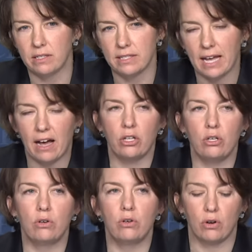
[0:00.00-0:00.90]
is how do
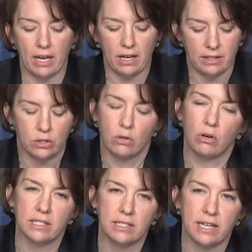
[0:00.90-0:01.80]
you create these
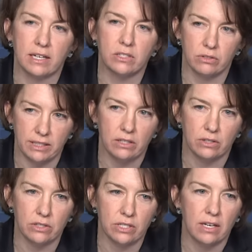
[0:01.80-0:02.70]
cross sector
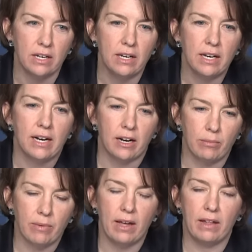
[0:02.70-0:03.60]
leaders
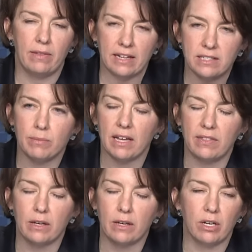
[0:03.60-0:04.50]
um, and that's something I
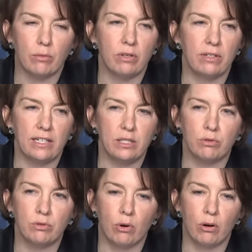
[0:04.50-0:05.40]
think we're going to need to
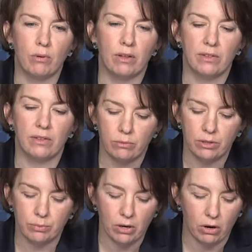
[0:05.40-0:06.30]
move forward with. And
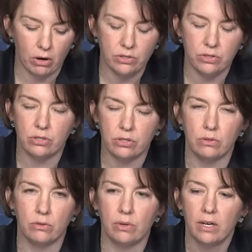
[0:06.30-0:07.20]
with regards
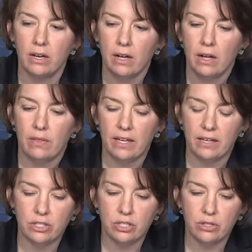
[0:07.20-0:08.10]
to the
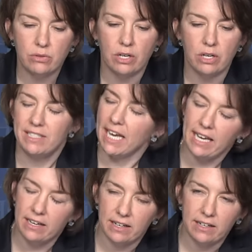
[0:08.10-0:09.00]
issues of
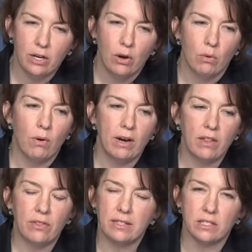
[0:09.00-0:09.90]
data, one of
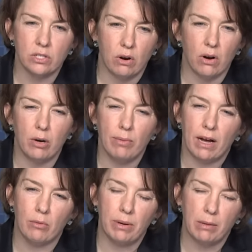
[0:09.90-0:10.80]
the things that's hard
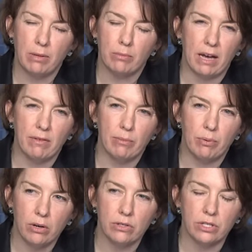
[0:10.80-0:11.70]
about public private
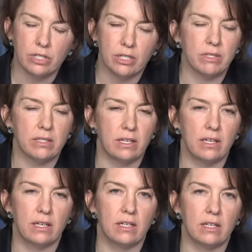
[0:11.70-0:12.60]
partnerships
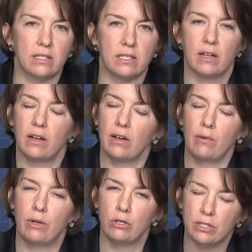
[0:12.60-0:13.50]
is
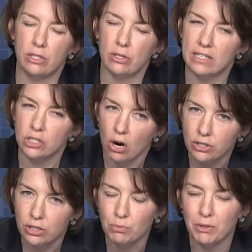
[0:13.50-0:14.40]
when you're it's hard
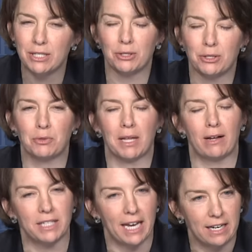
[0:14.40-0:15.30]
to do research
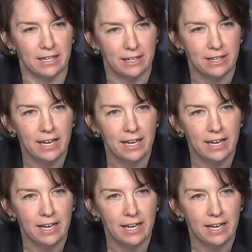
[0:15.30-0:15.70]
without data